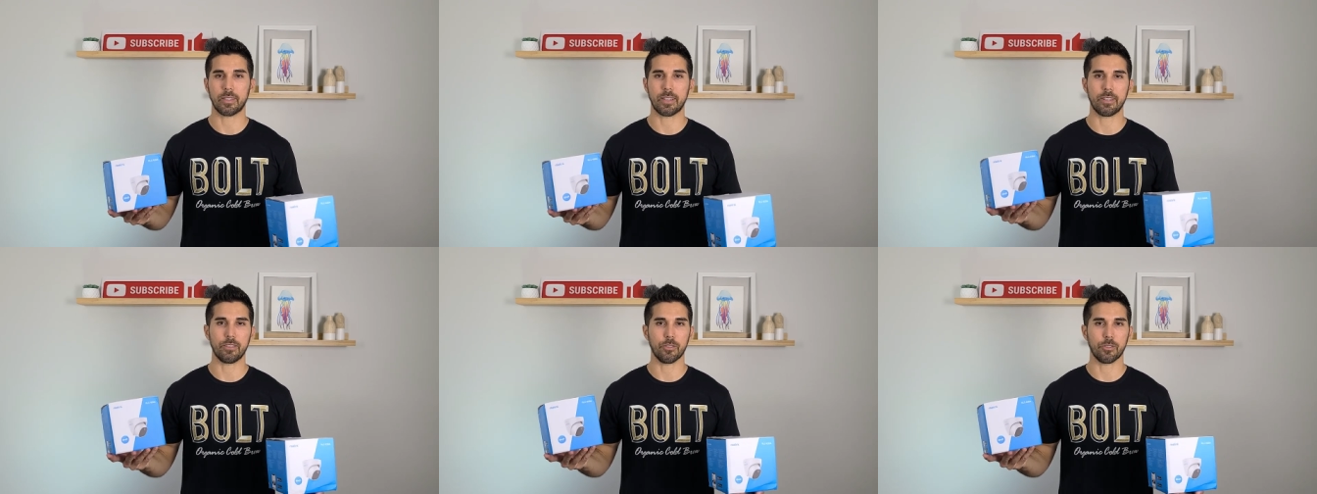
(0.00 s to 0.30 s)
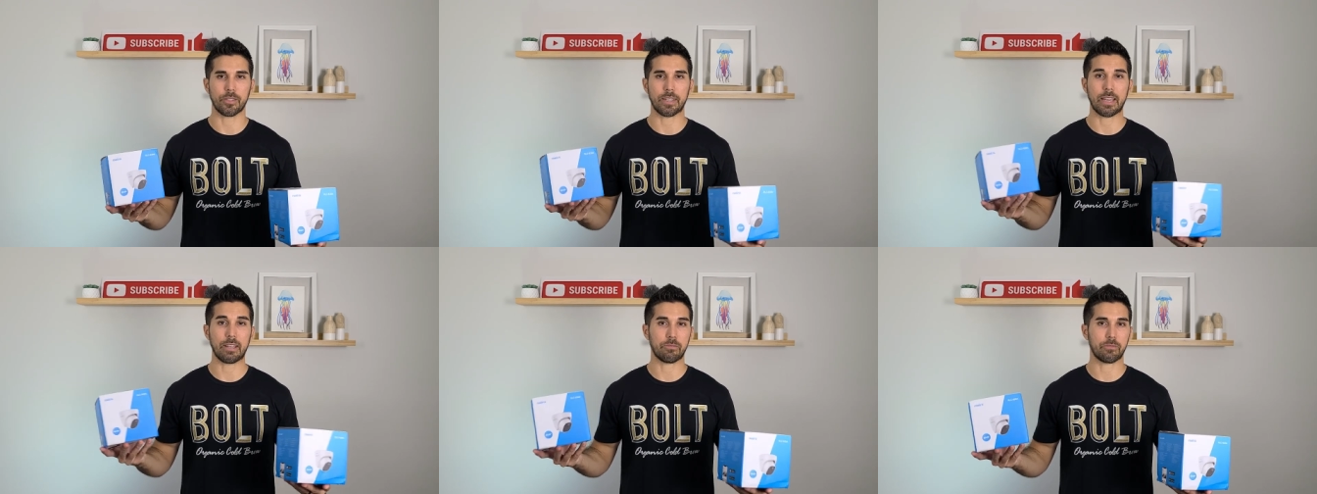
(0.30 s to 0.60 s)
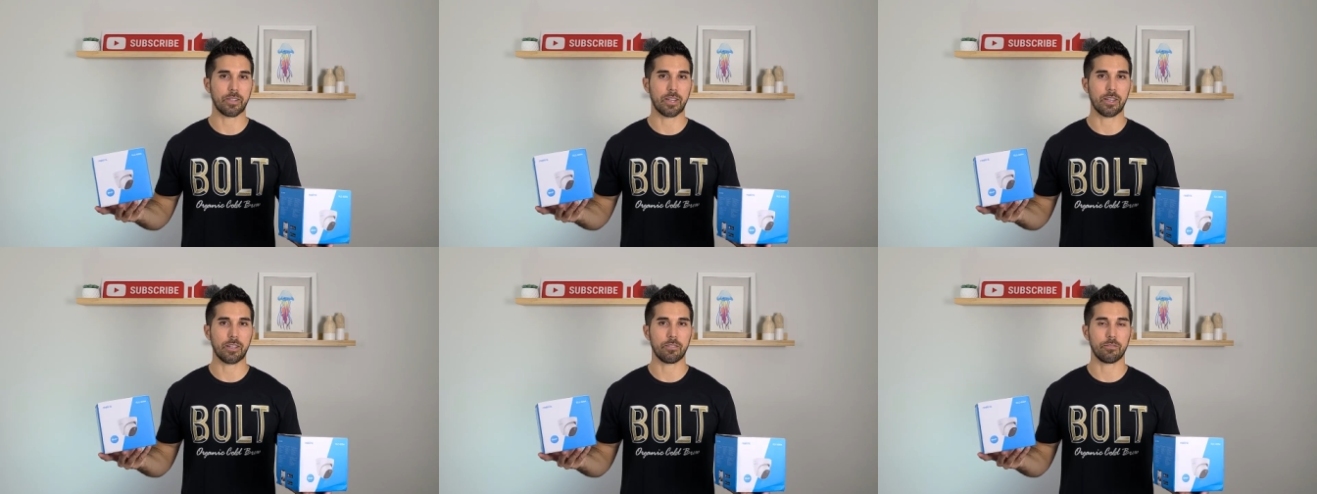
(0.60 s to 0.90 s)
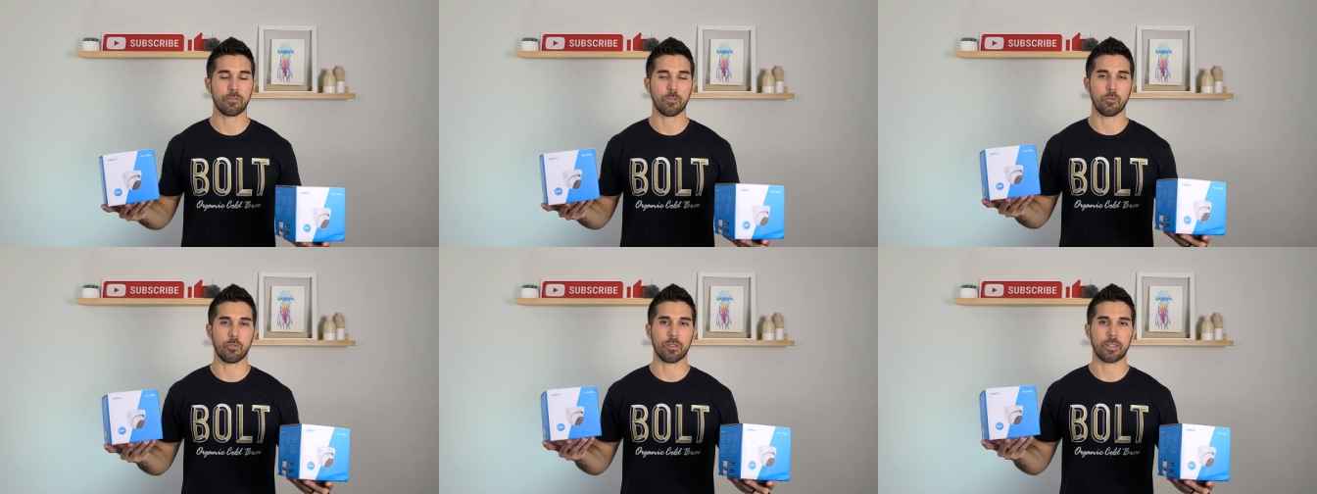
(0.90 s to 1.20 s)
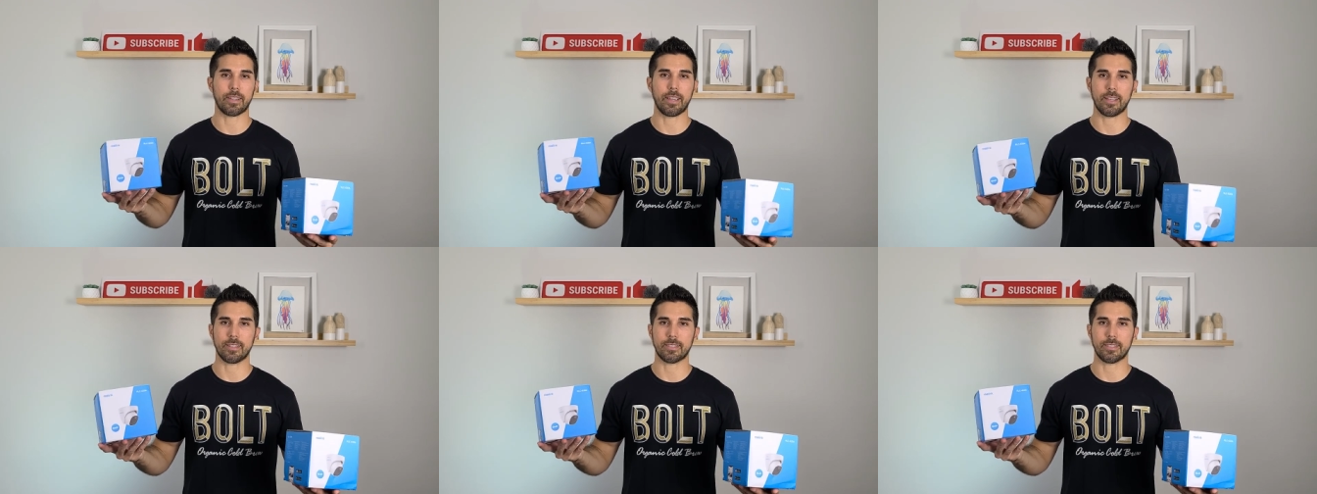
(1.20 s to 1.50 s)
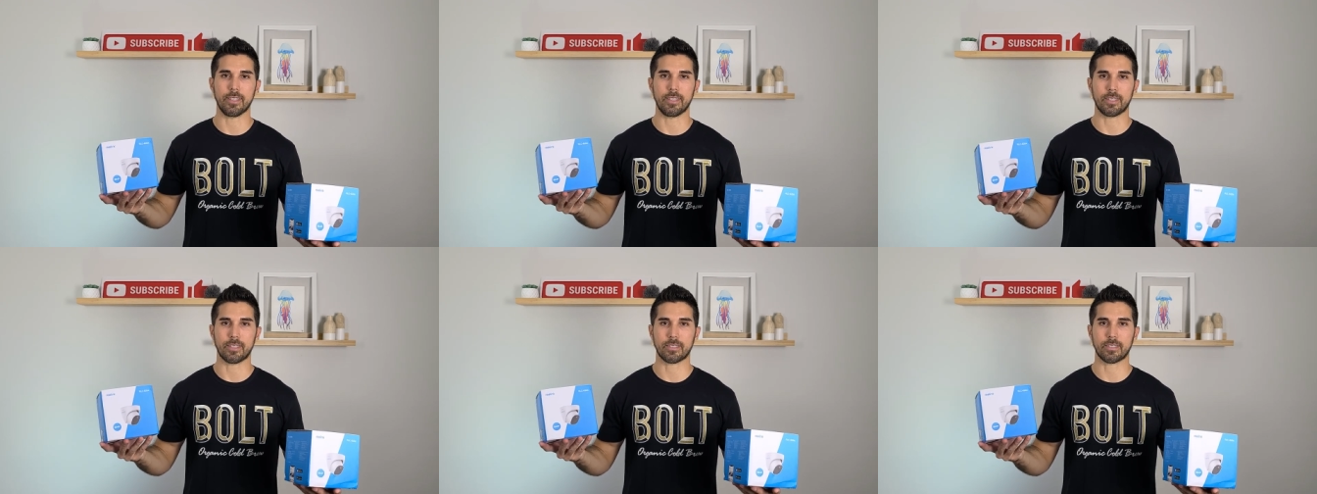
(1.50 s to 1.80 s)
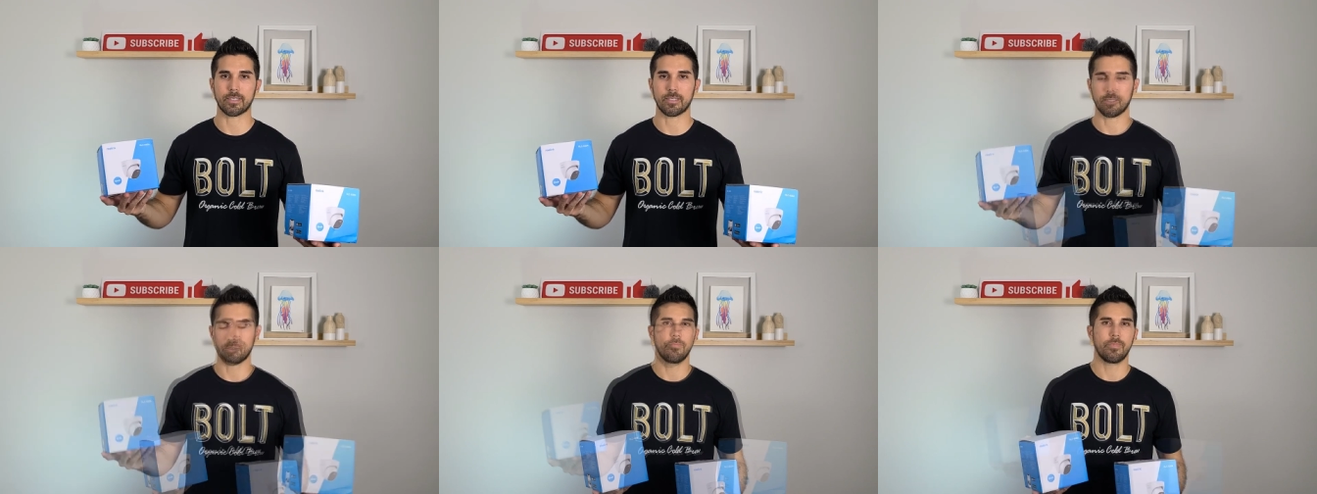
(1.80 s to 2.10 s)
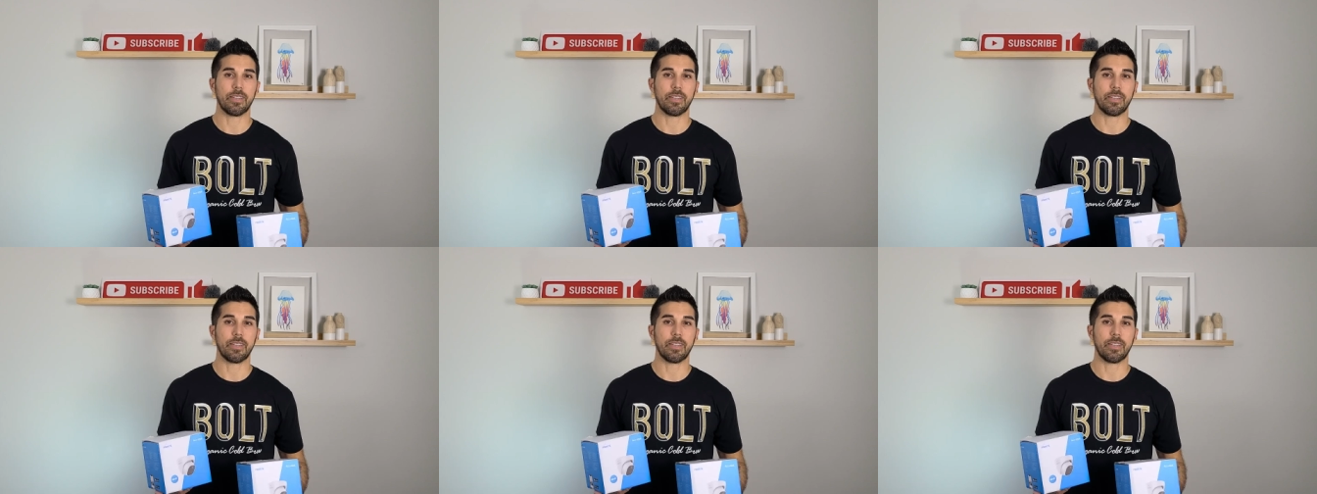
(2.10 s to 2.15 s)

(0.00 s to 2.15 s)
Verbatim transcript: either Cat5 or Cat6.